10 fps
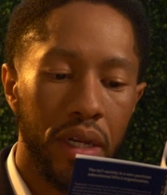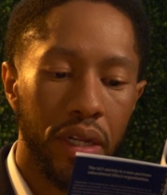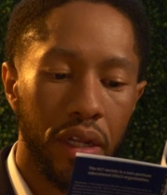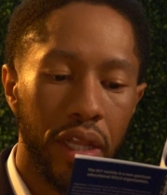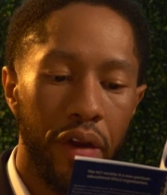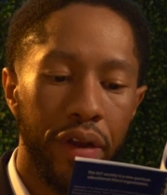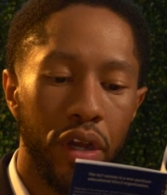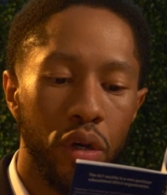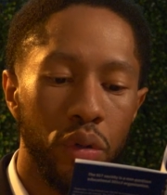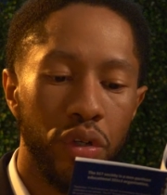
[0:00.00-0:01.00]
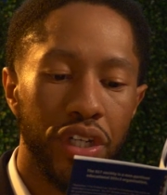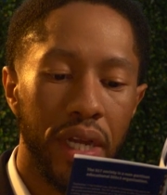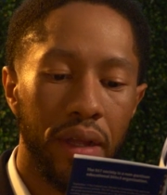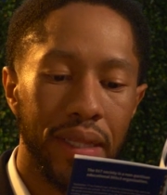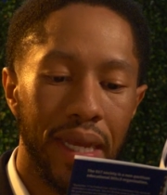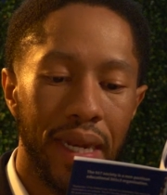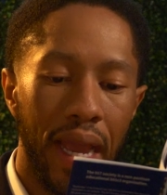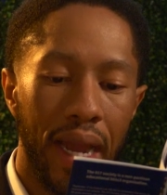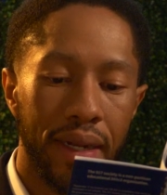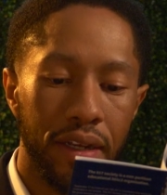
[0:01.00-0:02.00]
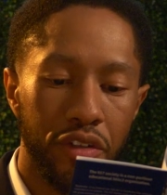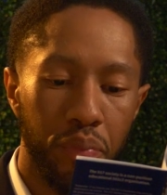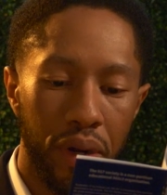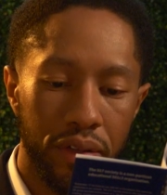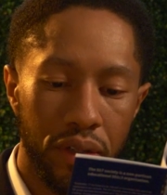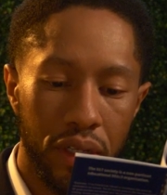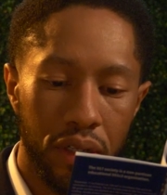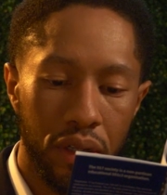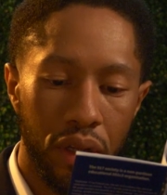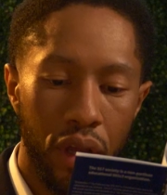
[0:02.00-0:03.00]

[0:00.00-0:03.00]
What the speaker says: declaring who shall then act as president,